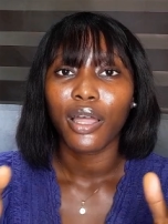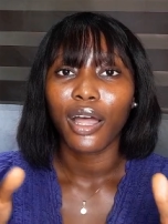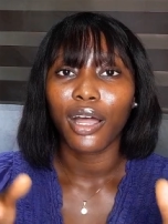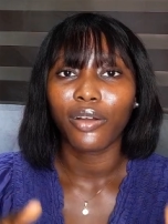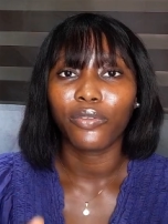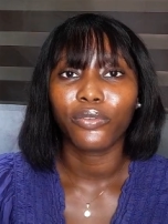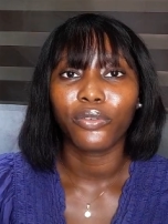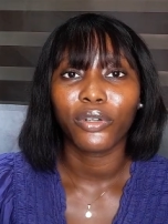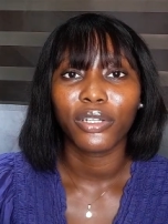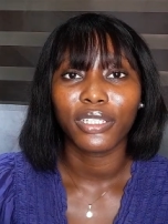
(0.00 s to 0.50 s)

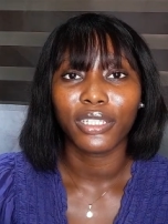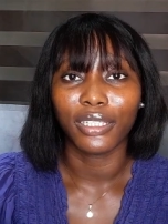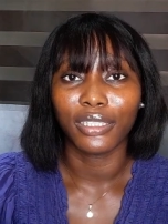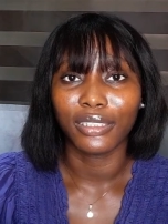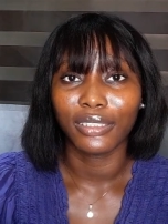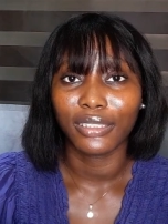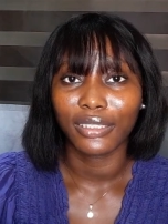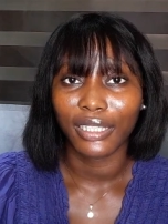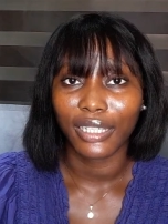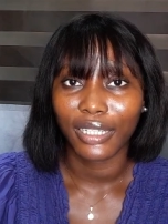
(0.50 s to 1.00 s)
avoid
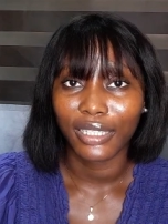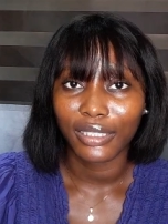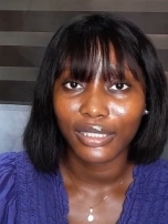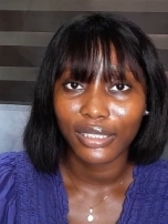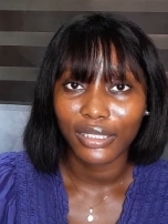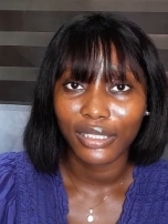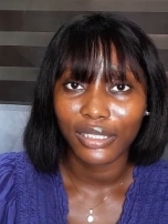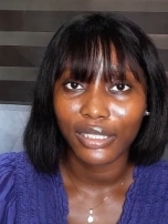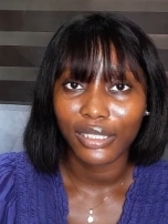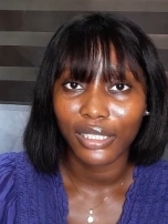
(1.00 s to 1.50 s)

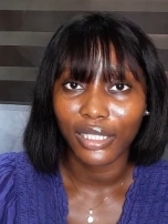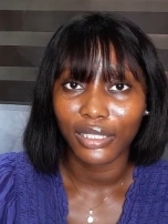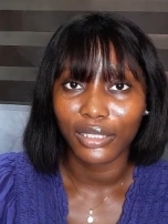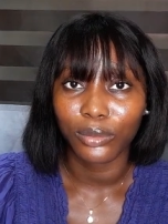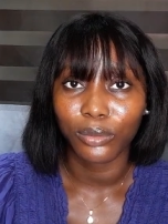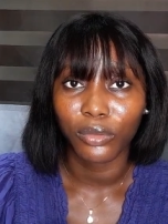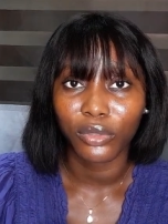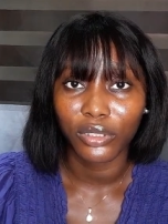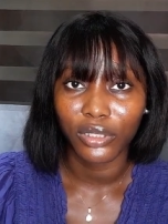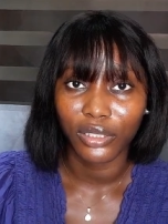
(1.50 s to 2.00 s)
anxiety
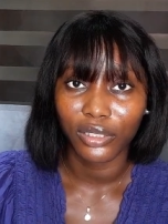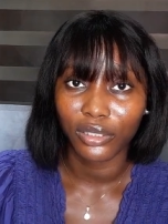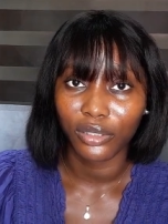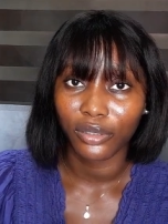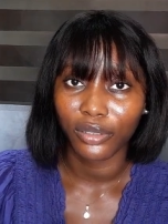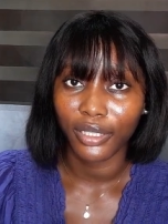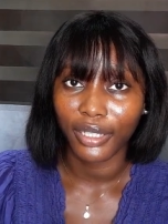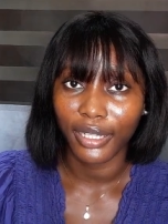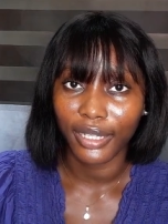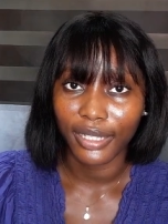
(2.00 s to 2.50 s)
as much as
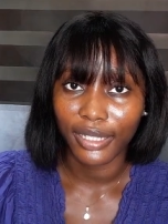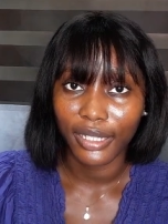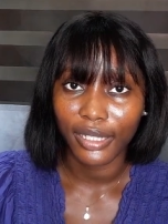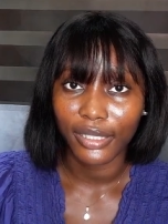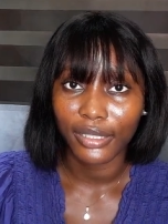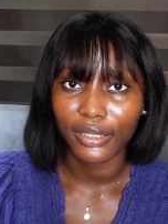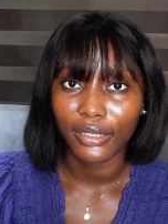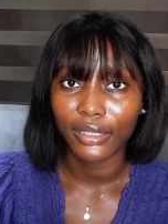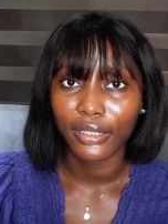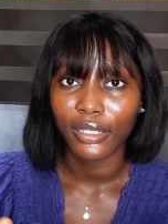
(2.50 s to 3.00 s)
you
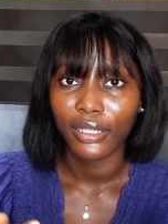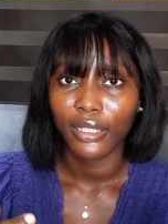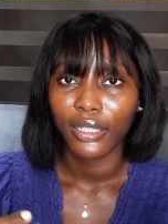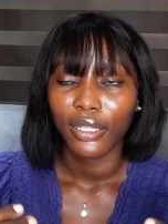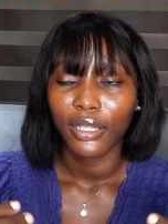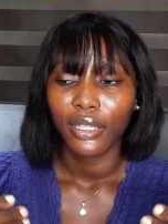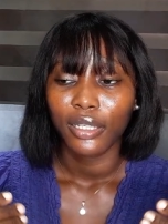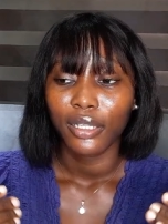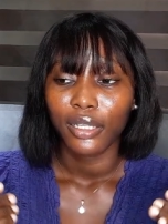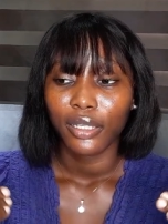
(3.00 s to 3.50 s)
can.
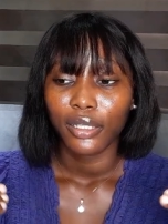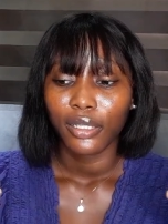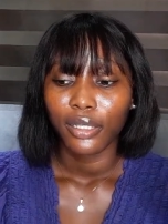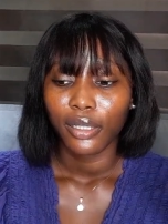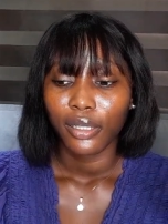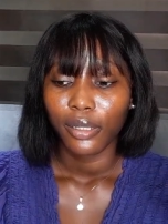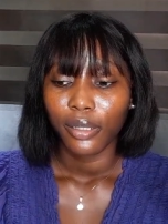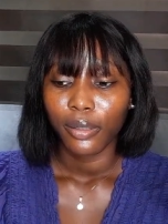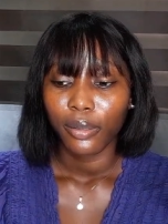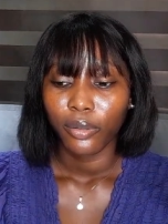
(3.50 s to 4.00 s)

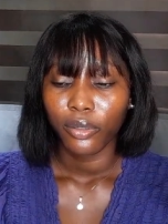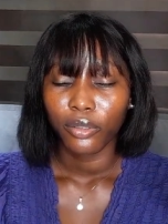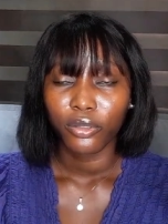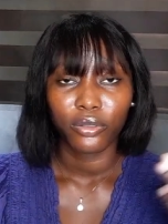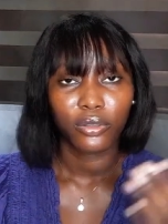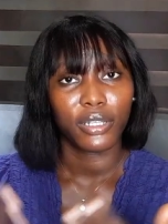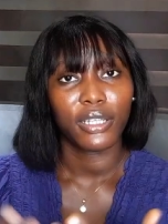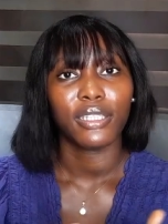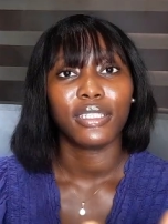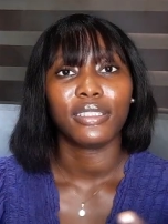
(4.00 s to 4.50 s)

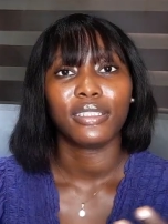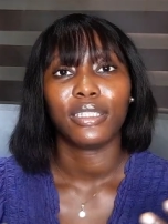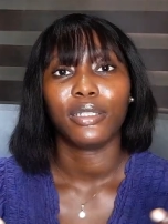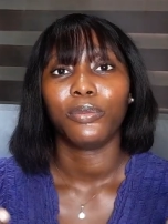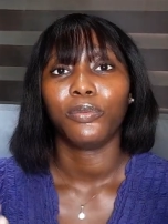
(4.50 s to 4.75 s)
Create